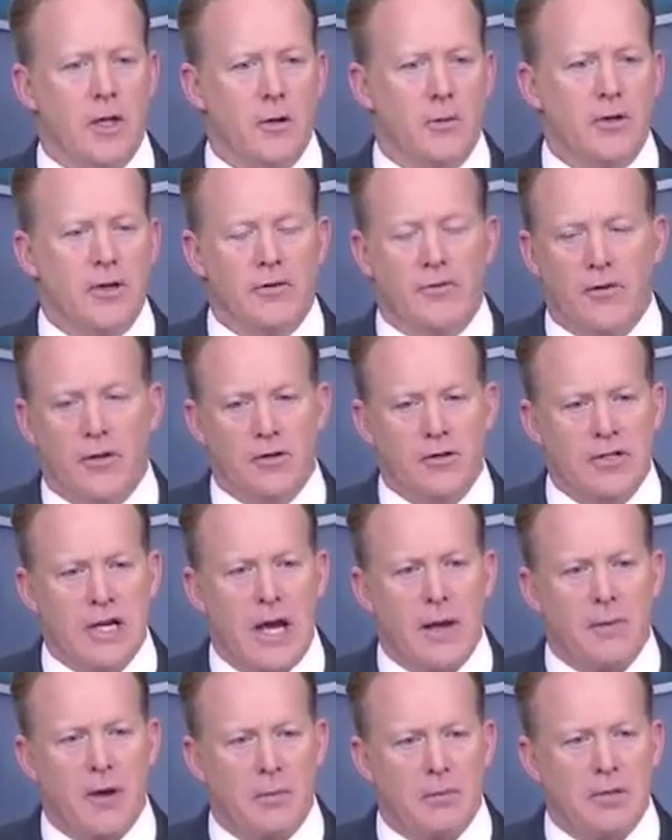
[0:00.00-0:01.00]
It'll be the first
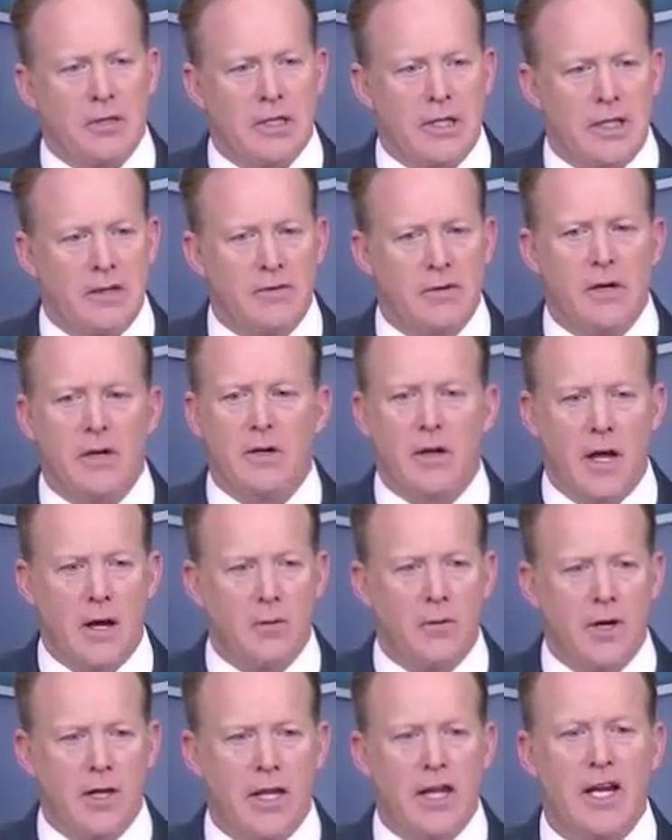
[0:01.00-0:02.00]
time, I believe, and I
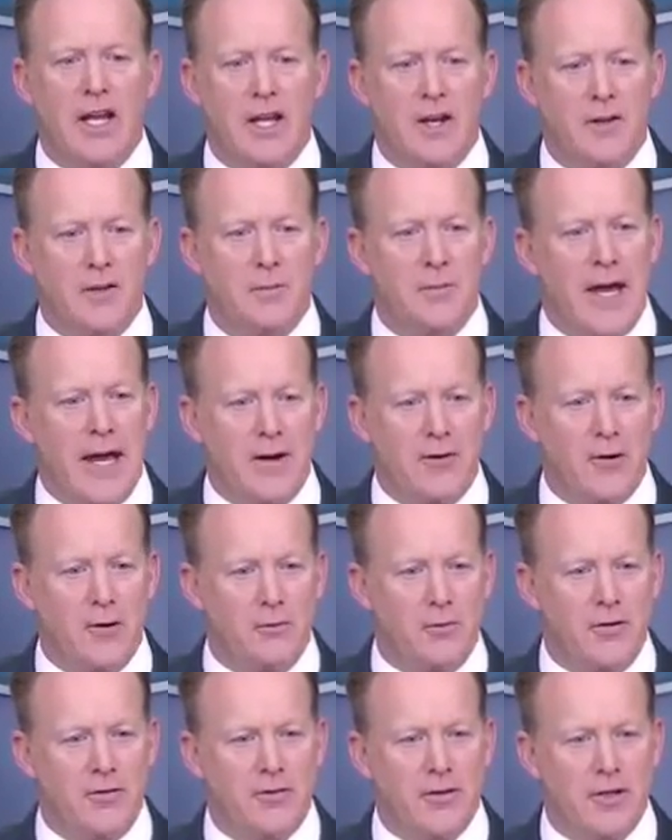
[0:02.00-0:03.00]
don't want to get ahead of the
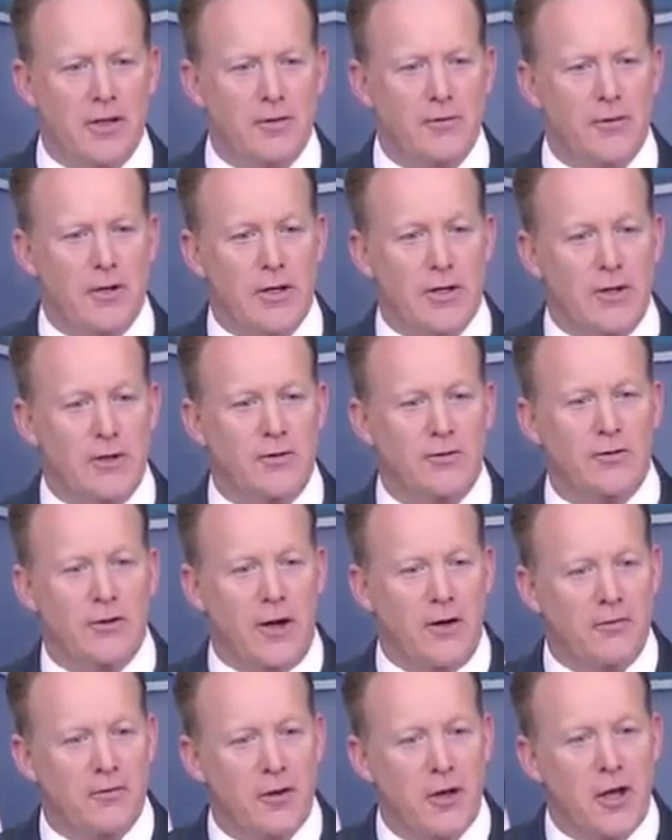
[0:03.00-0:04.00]
background briefing and give away the good
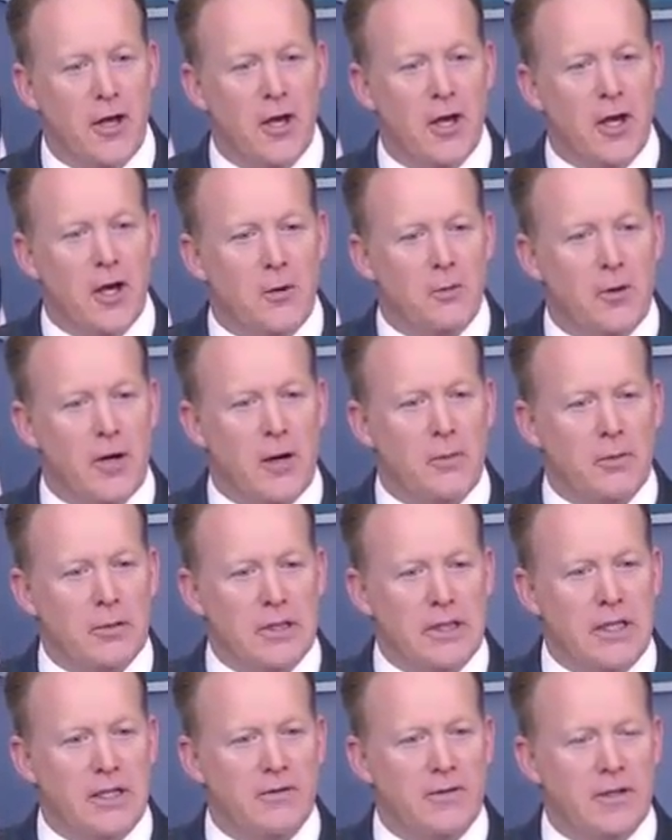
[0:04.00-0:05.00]
stuff, but I
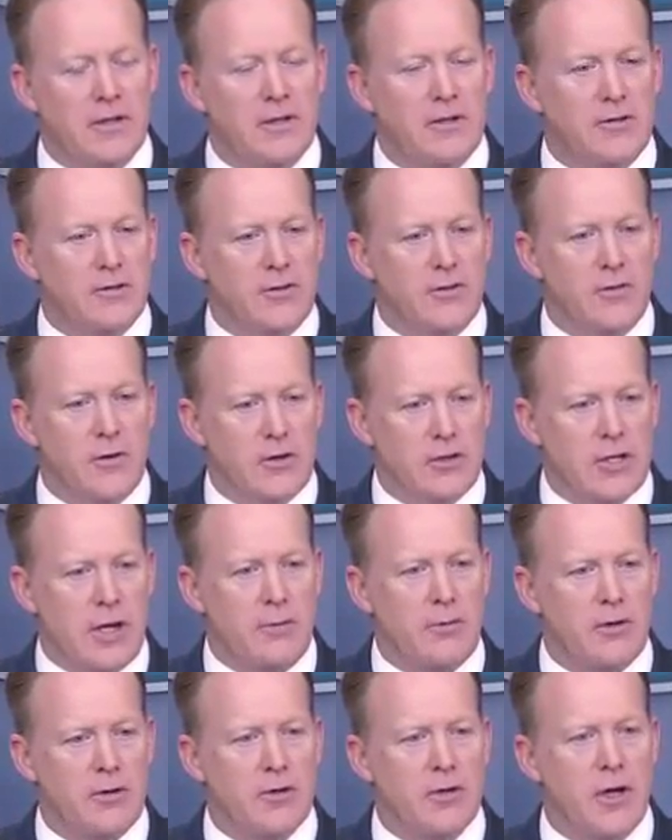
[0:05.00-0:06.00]
believe that this is the first
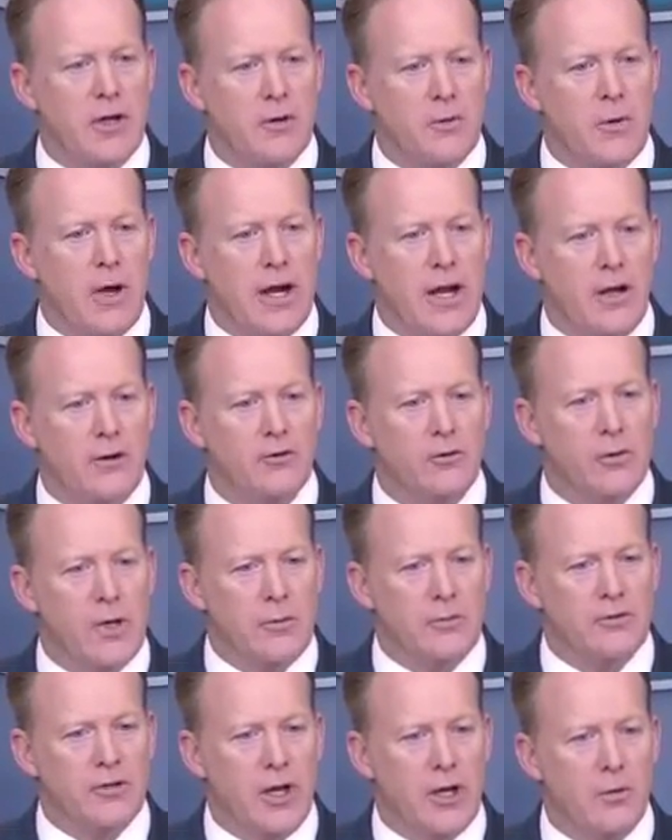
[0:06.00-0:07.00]
time that they're on the White House
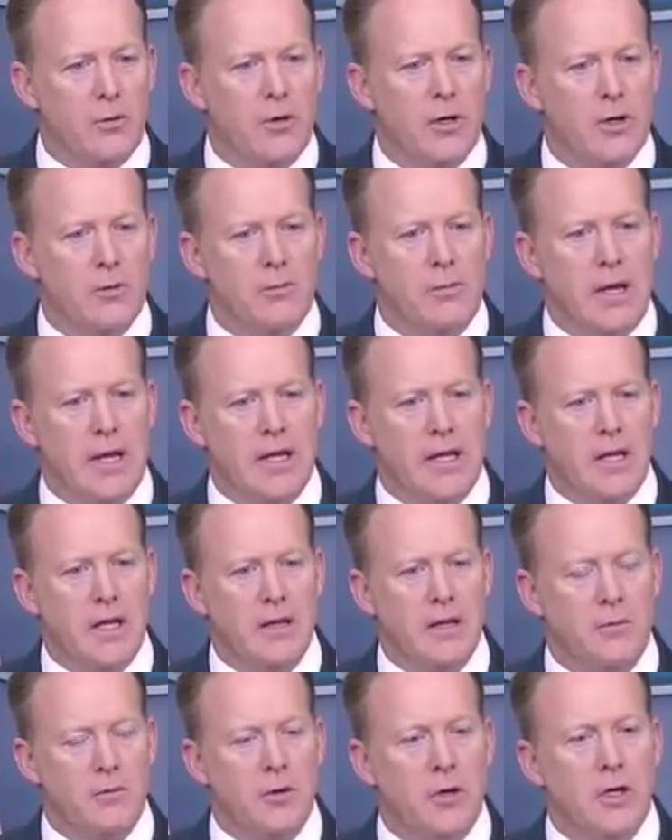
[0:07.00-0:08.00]
website. We are
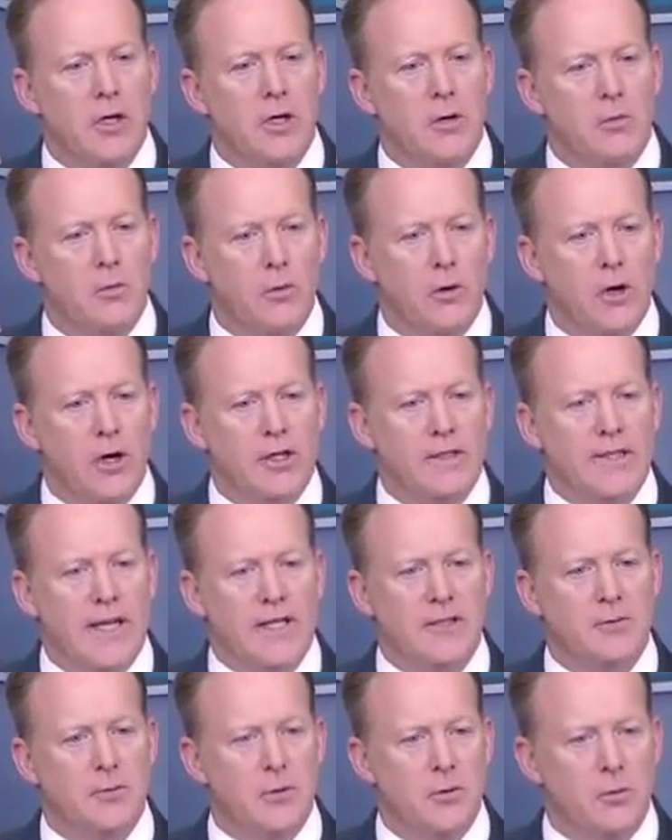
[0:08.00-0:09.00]
making them more
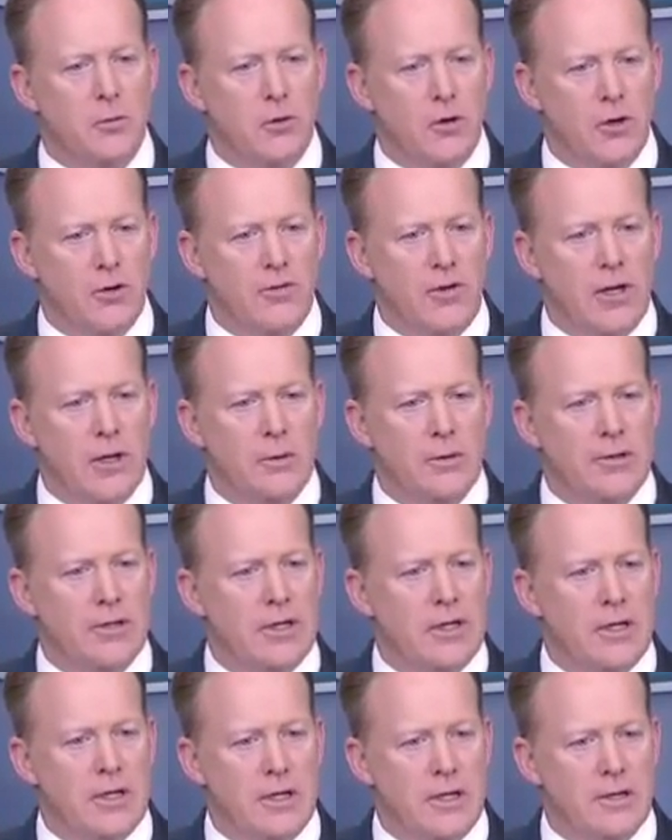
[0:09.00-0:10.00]
accessible and more available
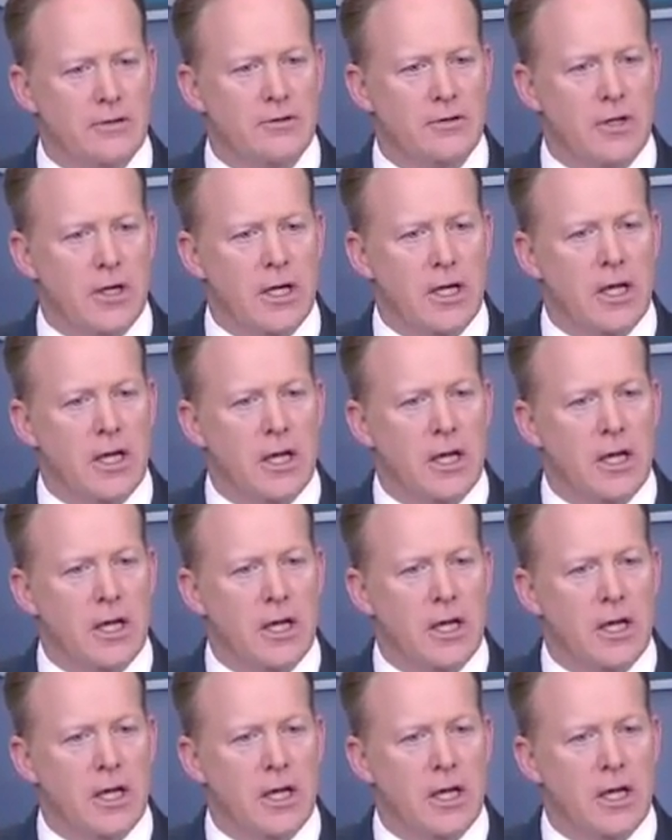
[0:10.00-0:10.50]
than in history.